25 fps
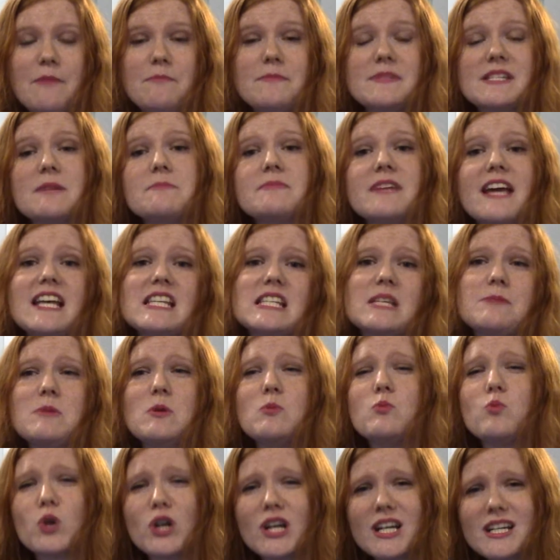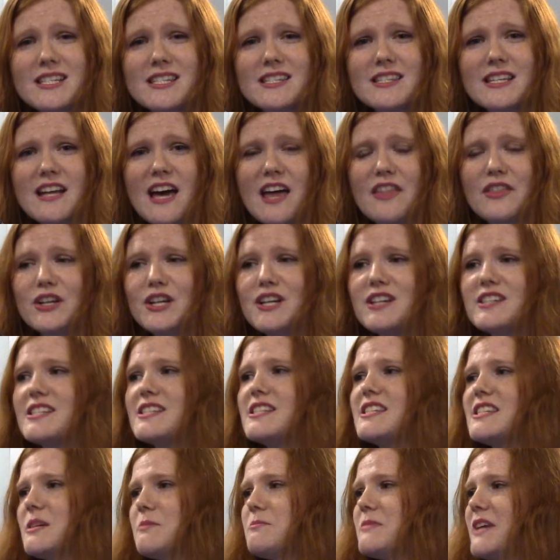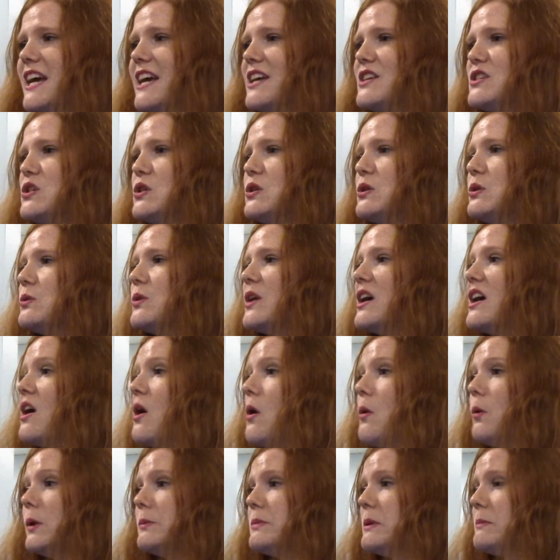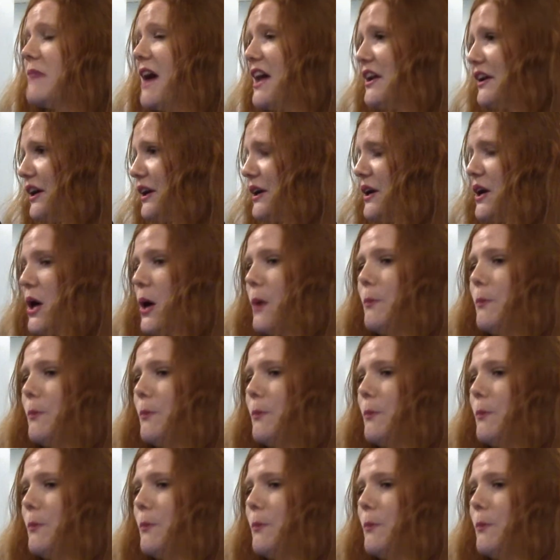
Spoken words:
Some days could be worse than others, and some days you will be better.